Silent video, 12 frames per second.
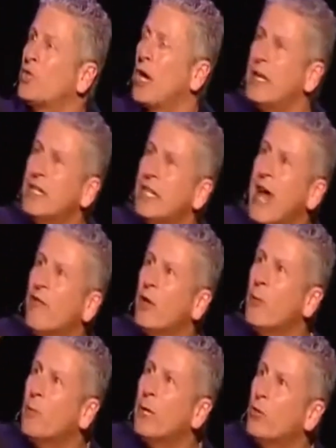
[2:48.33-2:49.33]
which had
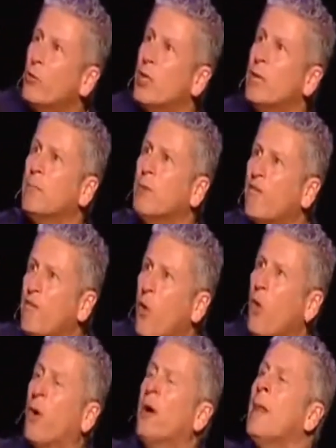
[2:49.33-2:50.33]
never been written
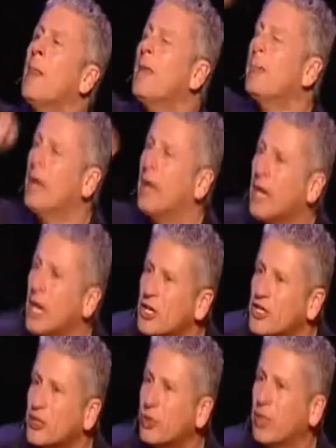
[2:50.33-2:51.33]
before in the
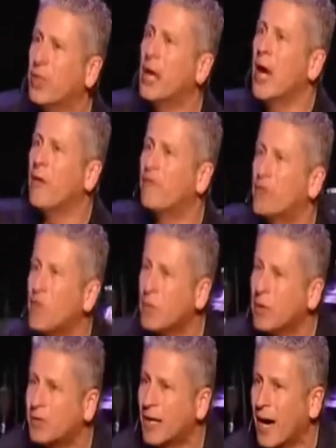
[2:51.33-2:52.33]
history of
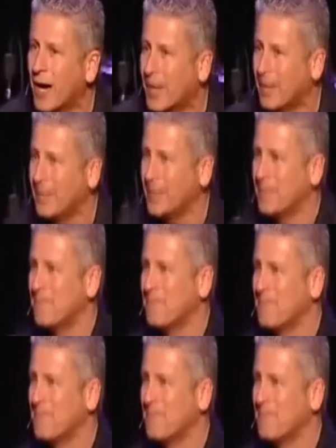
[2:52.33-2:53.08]
humankind.